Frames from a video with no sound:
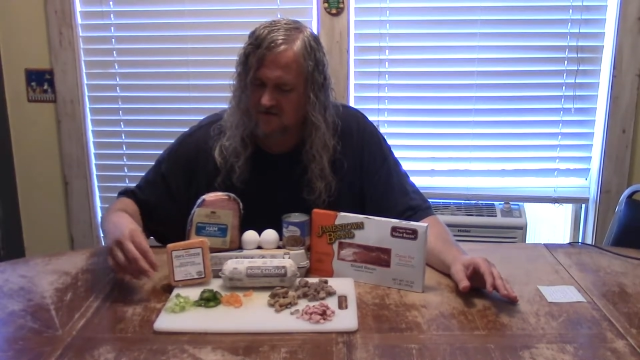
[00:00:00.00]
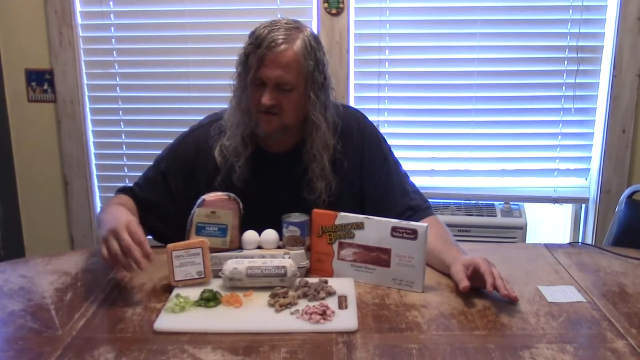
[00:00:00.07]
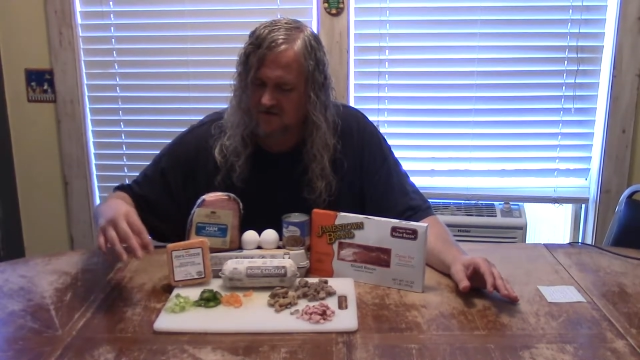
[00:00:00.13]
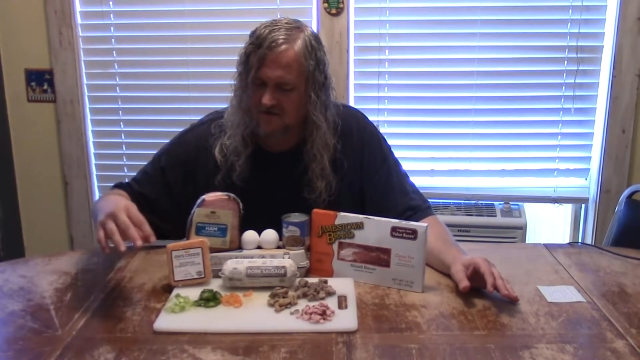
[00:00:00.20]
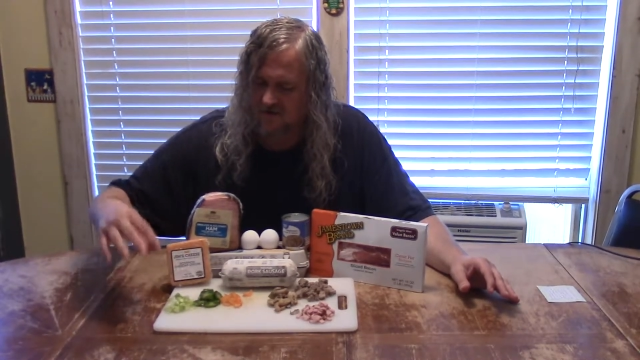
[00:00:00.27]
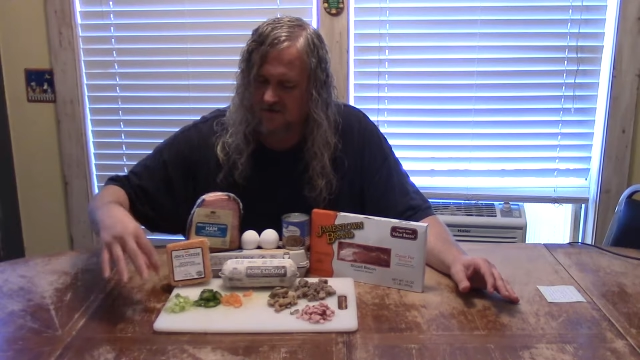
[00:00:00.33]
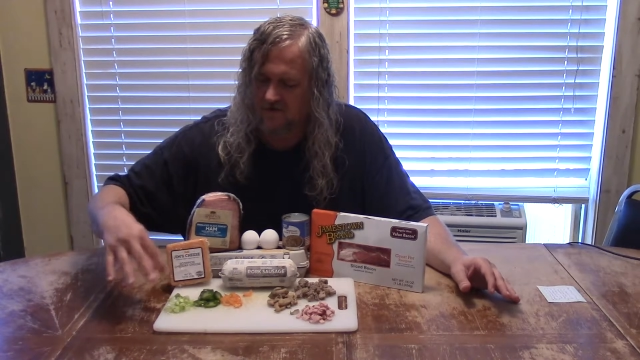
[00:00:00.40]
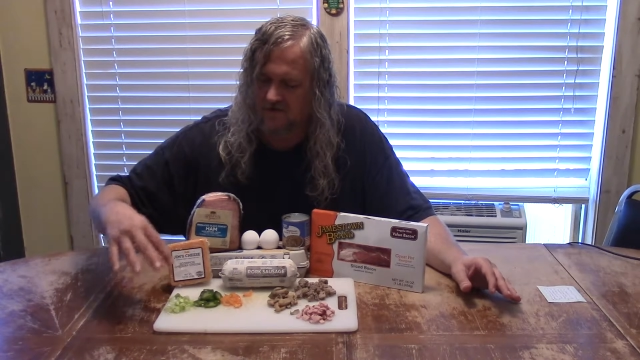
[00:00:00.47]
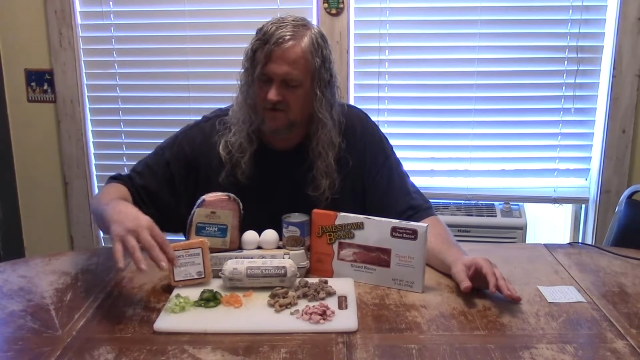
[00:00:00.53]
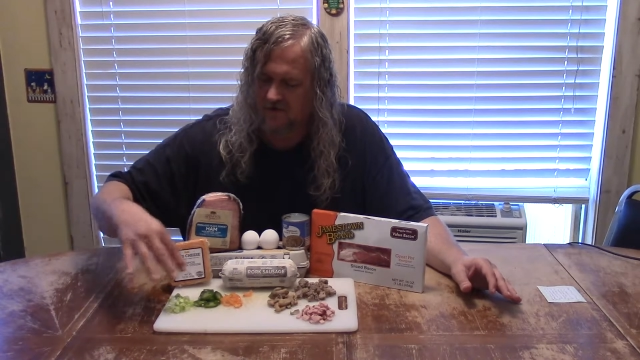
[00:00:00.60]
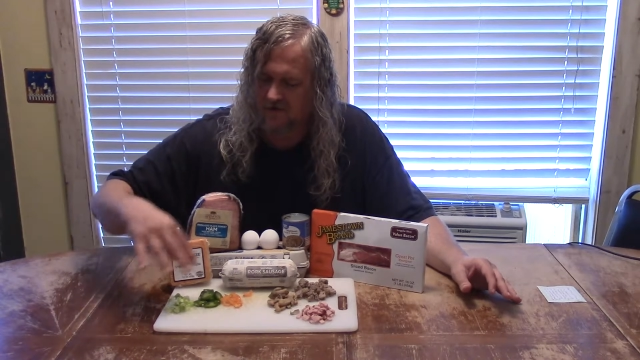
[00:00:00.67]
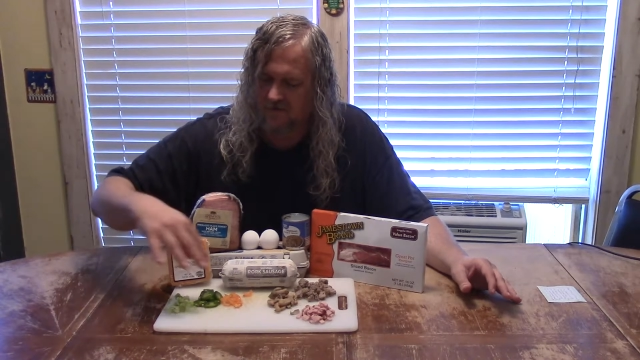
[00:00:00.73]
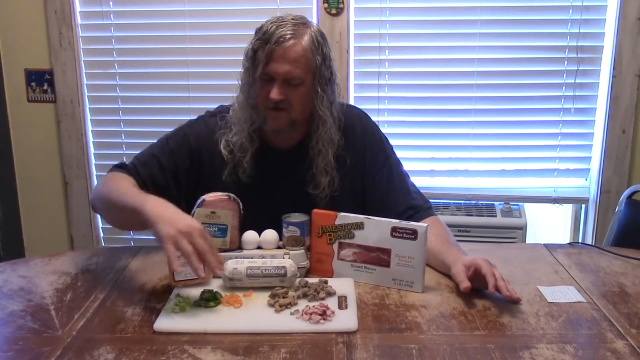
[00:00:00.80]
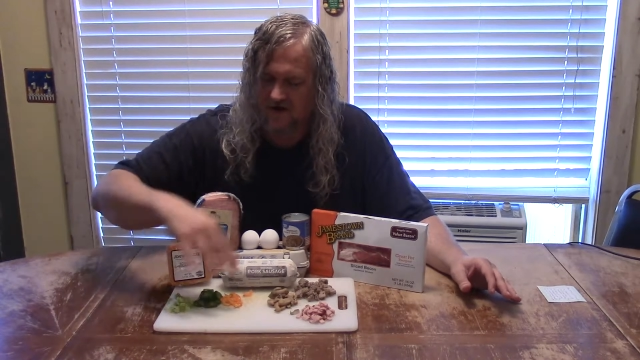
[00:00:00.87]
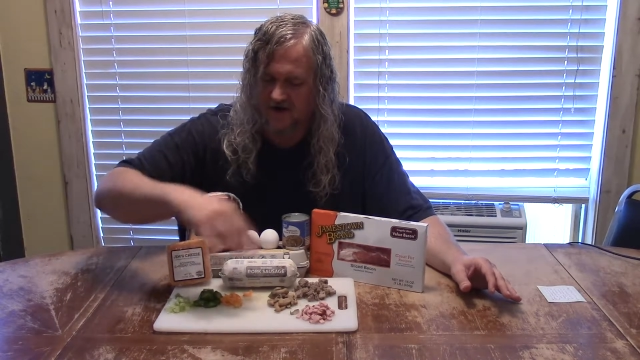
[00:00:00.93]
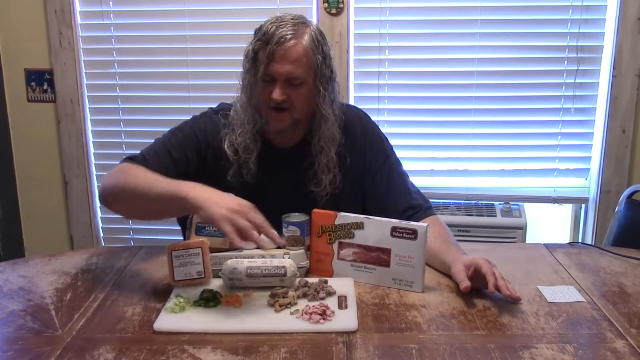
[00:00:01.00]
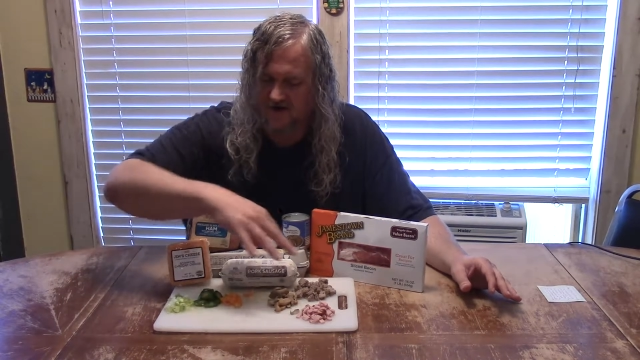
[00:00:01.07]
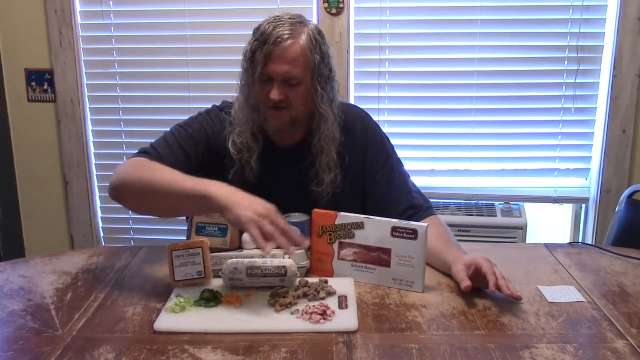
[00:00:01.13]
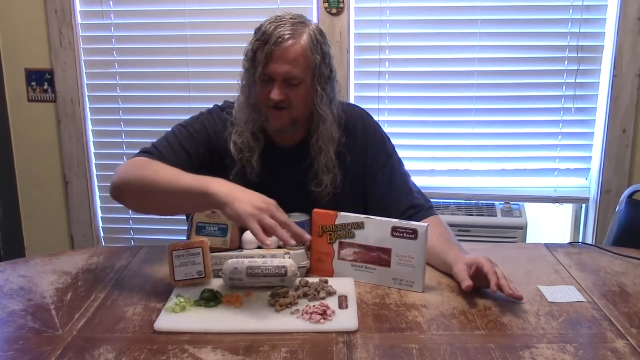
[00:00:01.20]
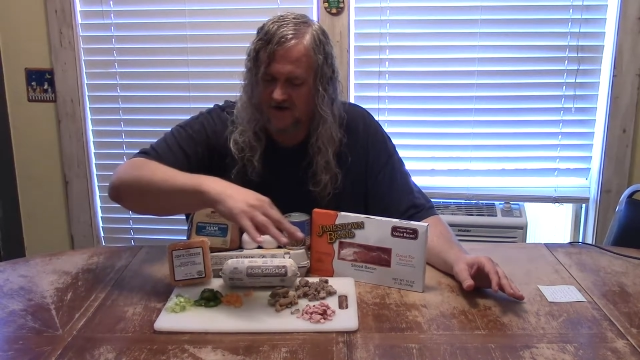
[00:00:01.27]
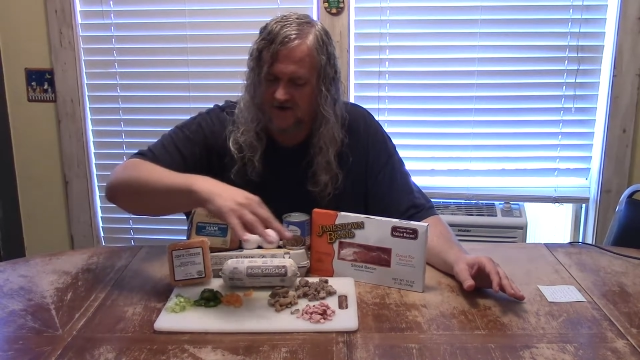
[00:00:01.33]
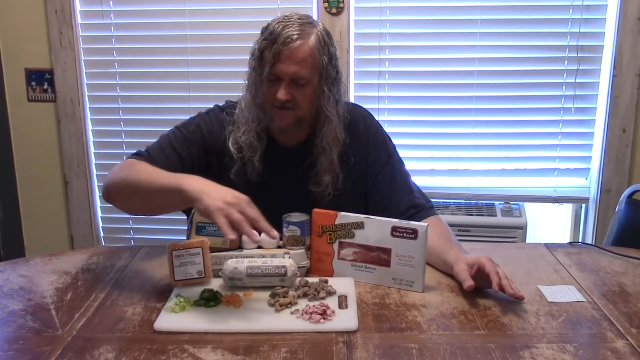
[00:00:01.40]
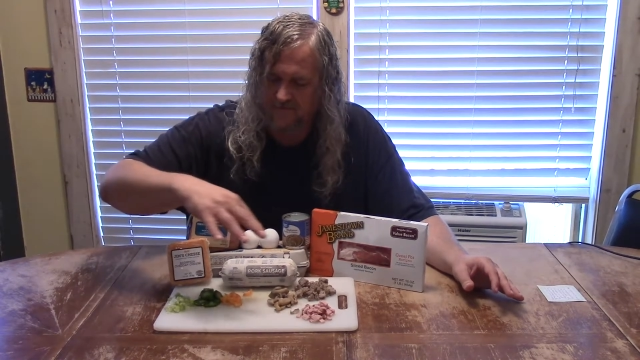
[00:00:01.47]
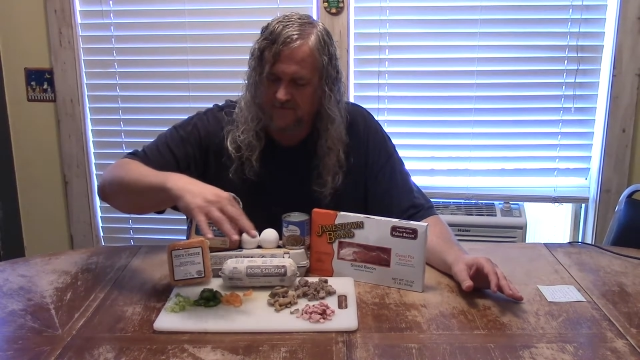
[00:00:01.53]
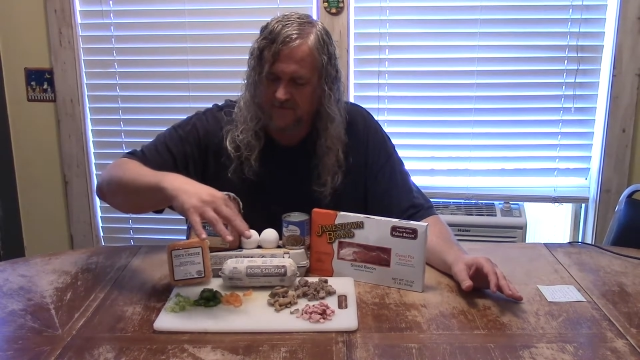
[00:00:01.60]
low in carbohydrate.